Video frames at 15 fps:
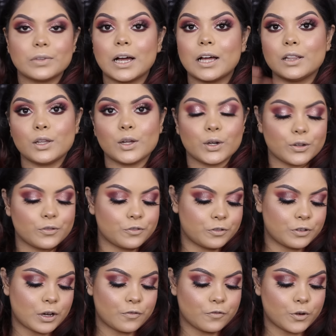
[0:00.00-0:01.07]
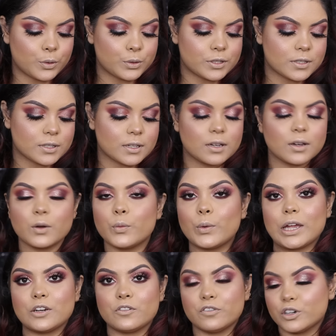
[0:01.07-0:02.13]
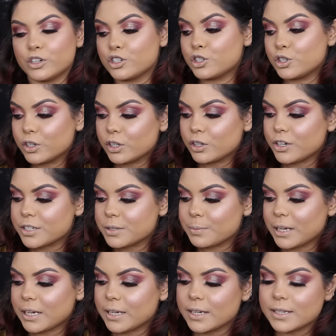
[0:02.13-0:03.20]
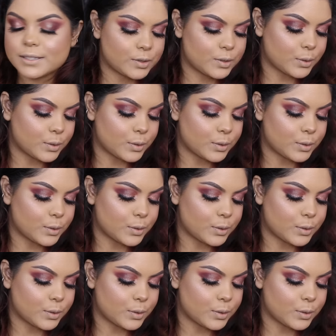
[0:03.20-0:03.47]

A lot of votes went for Sugar Cosmetics.